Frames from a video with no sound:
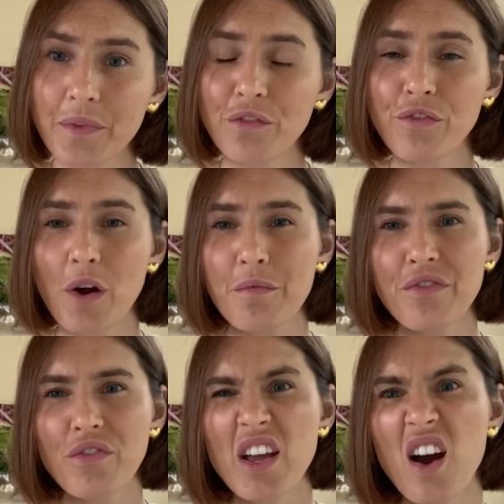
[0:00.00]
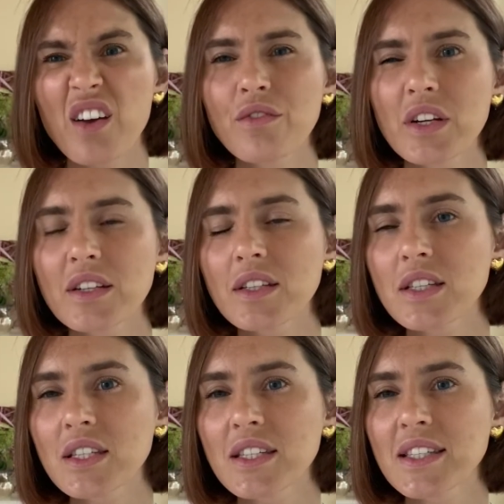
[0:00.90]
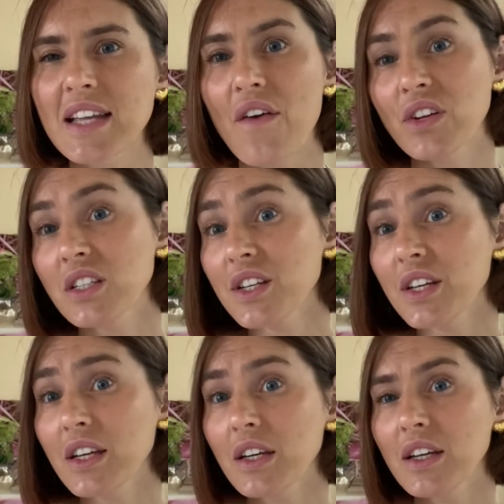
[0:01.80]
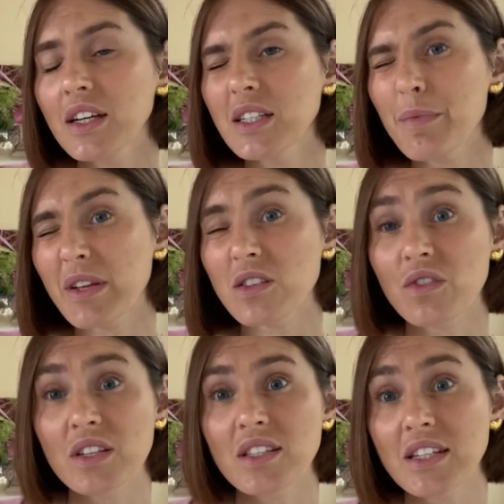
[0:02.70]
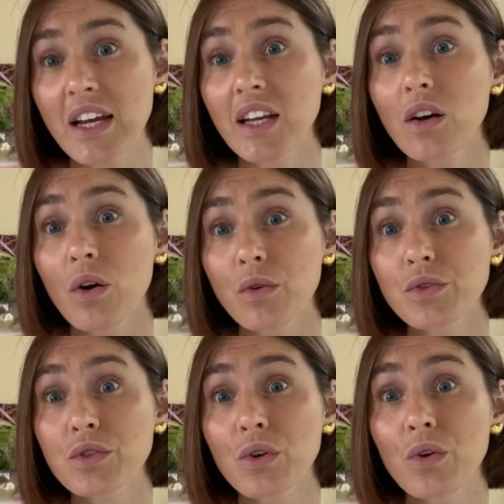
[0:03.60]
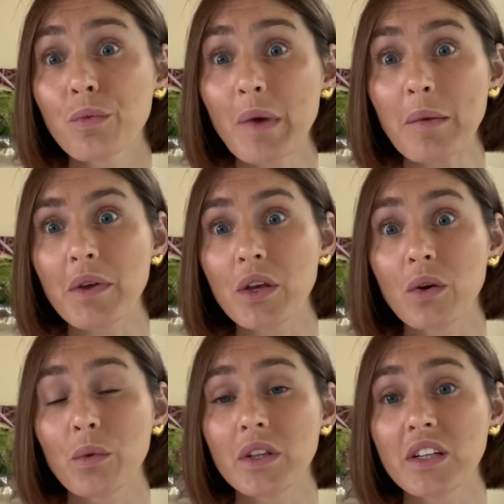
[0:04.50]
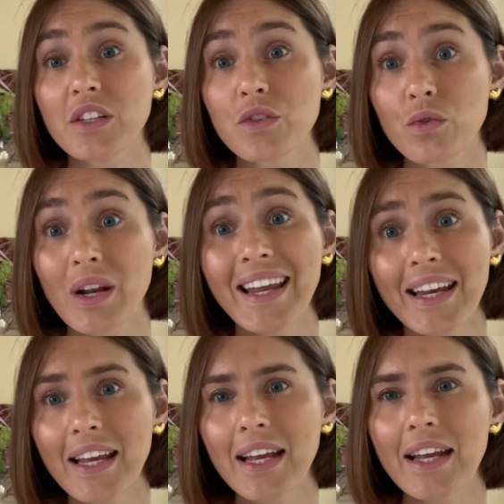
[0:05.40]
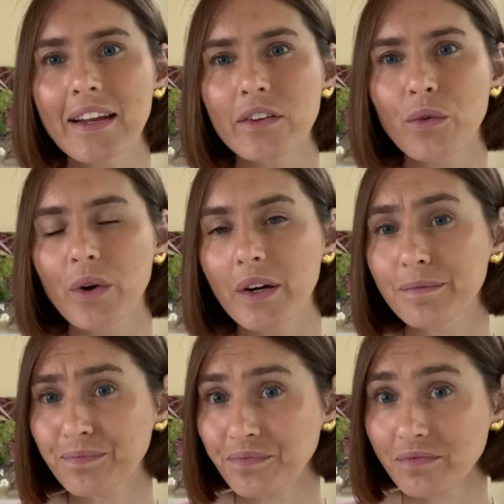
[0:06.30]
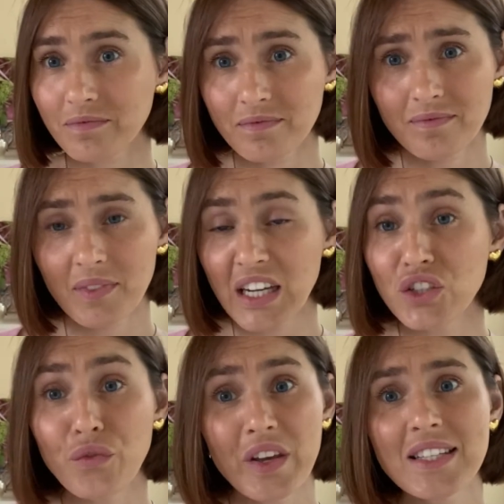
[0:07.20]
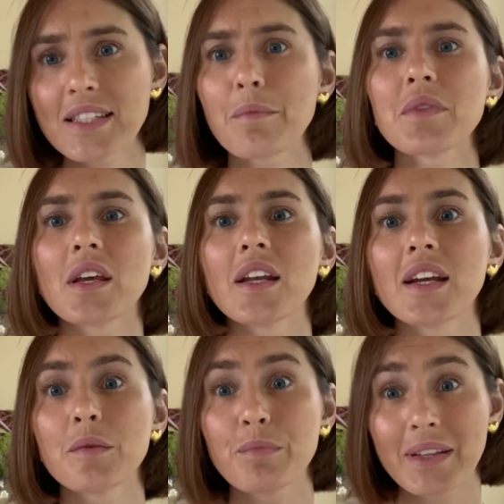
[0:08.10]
From 370, it depends on the state also. Maybe you will need to clean it or to fix something in it.